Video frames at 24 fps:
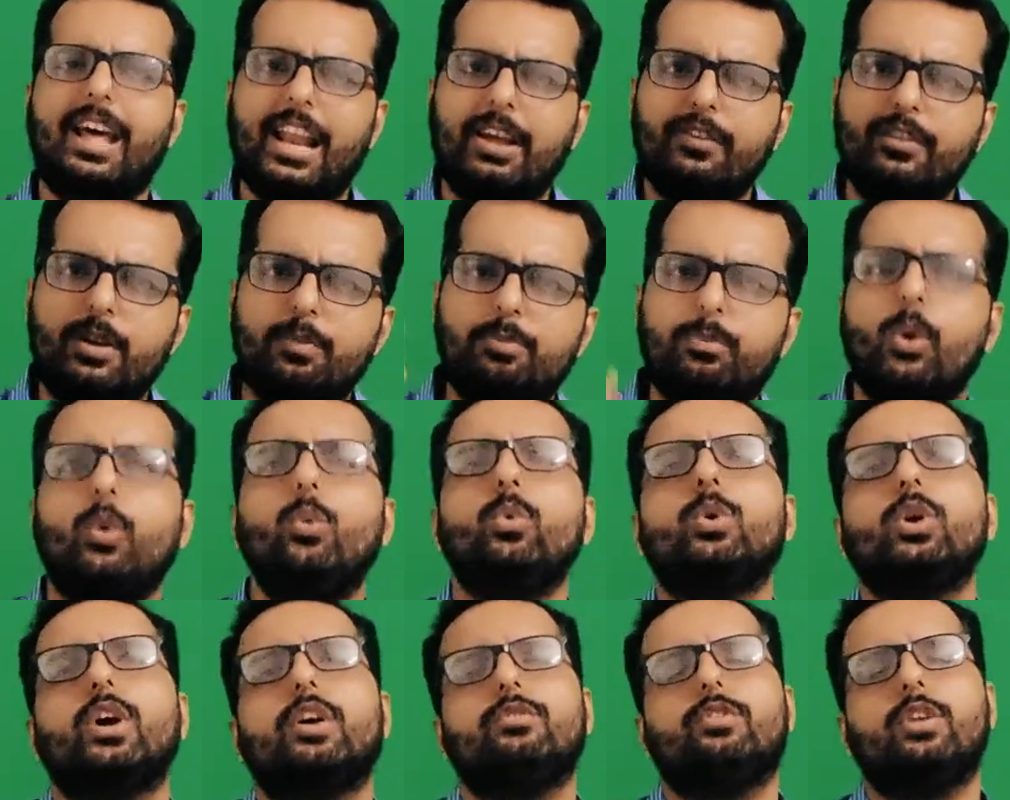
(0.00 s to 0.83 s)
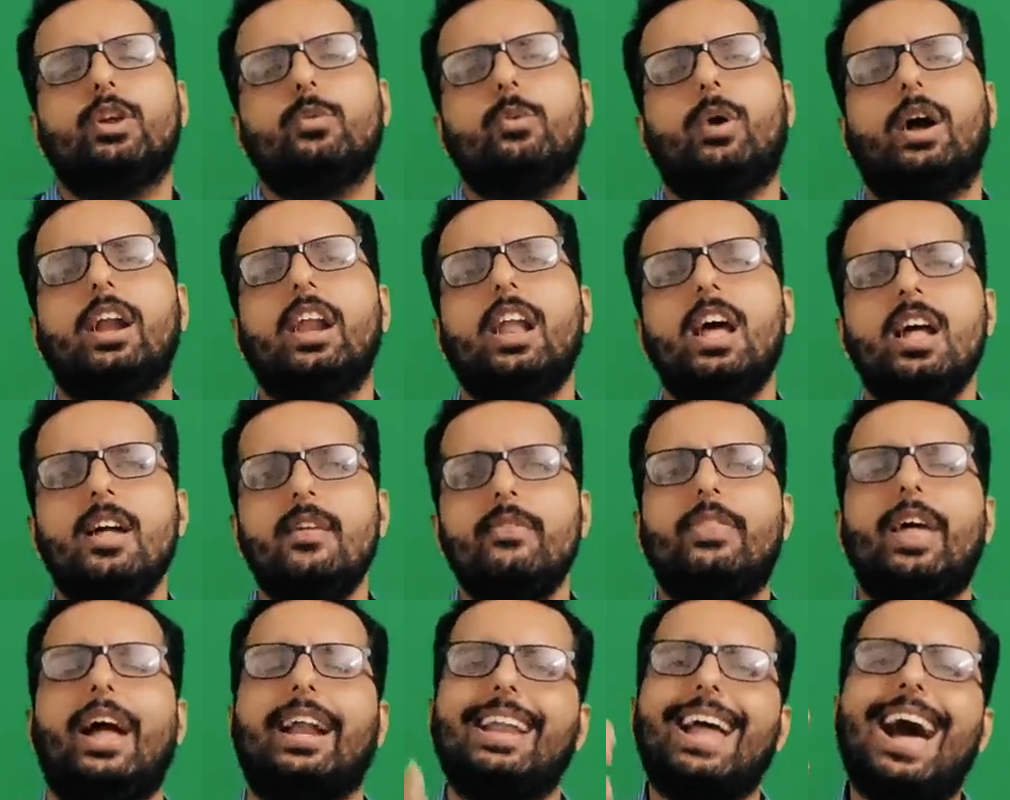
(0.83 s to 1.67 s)
and I will prove to everyone
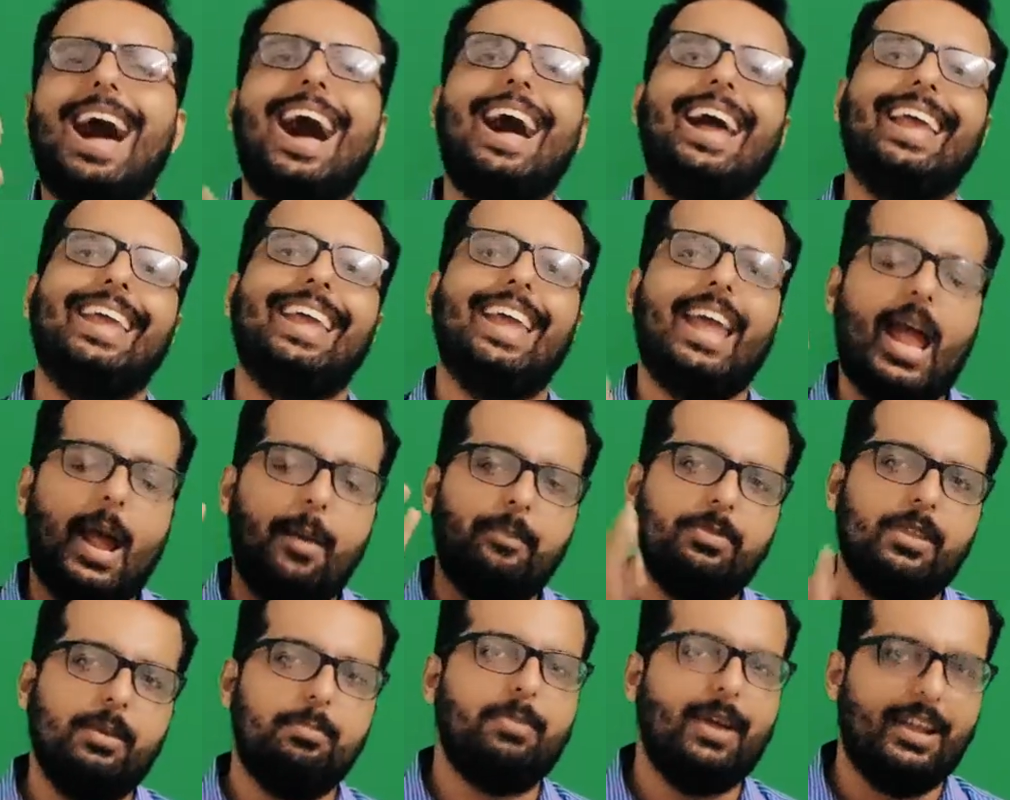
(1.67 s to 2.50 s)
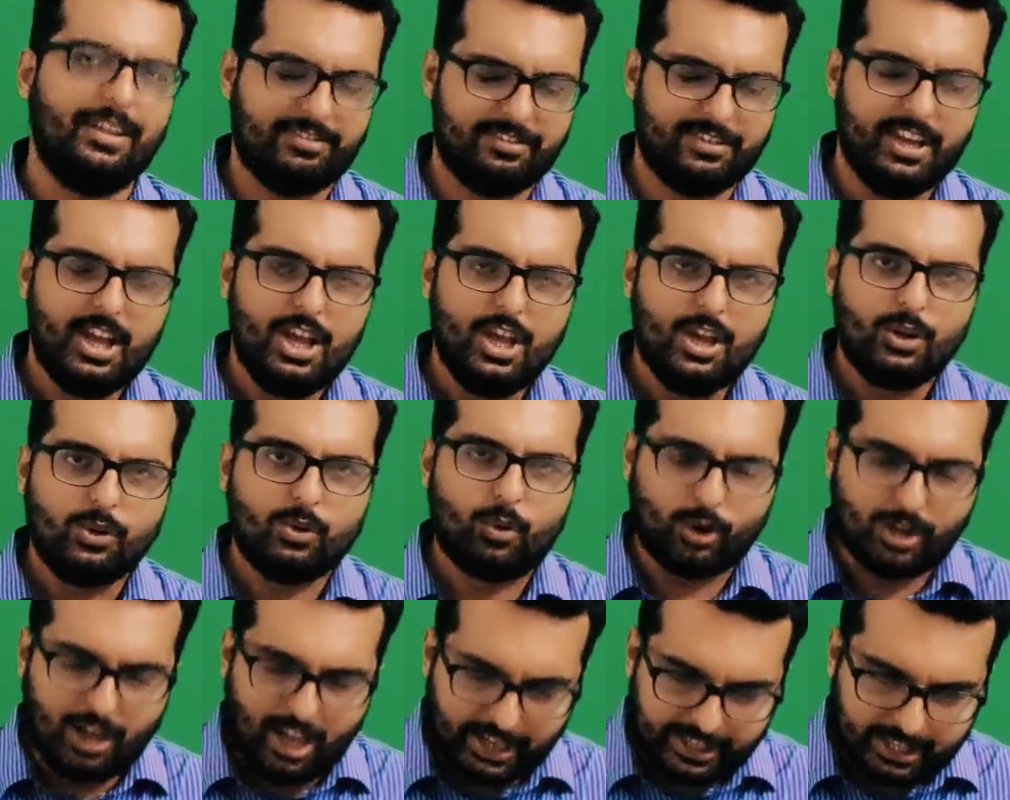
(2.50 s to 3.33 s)
that I am the best.
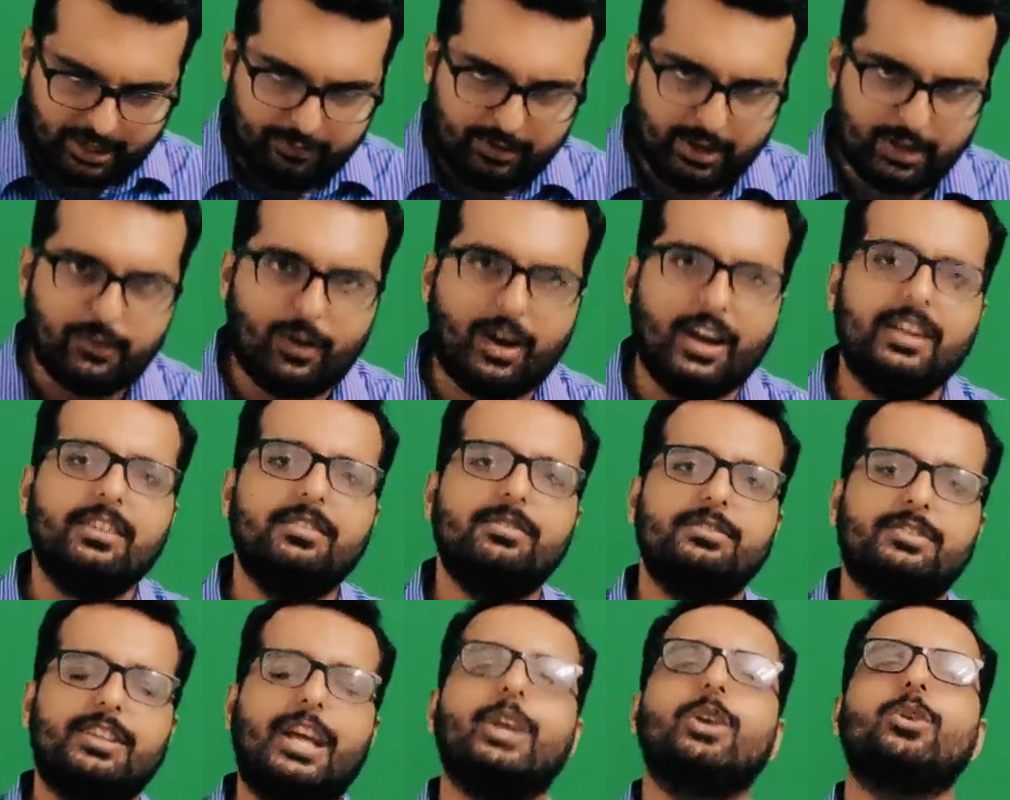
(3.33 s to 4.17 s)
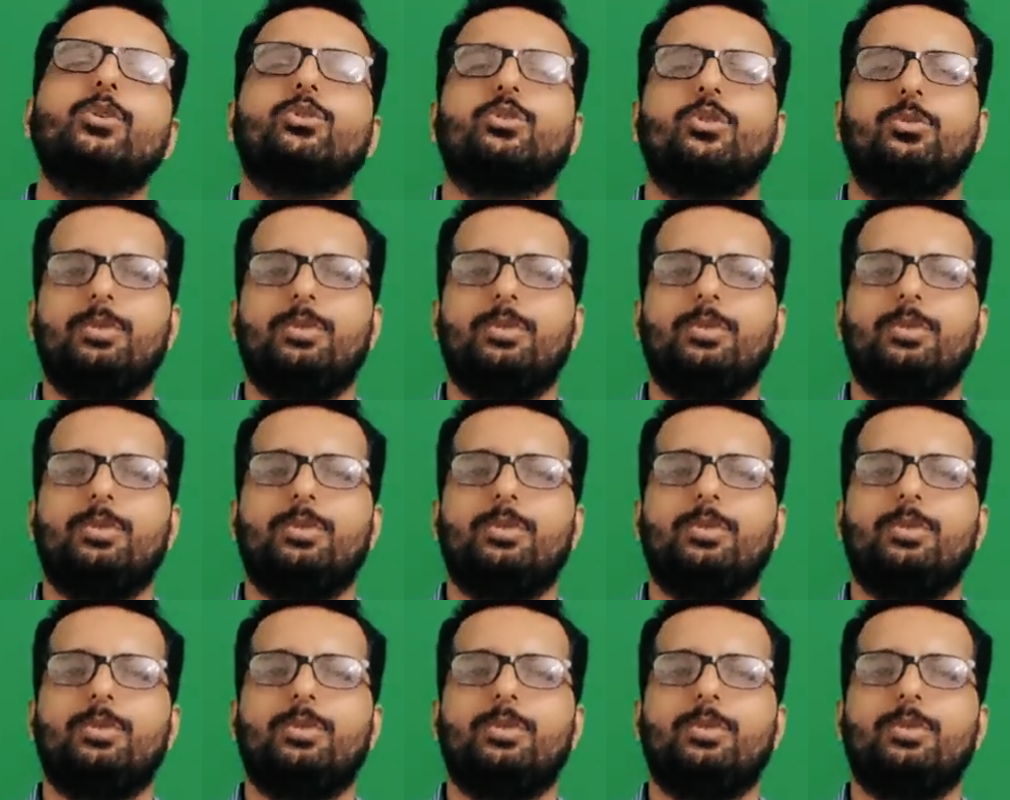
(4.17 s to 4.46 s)
Good luck everyone. Thank you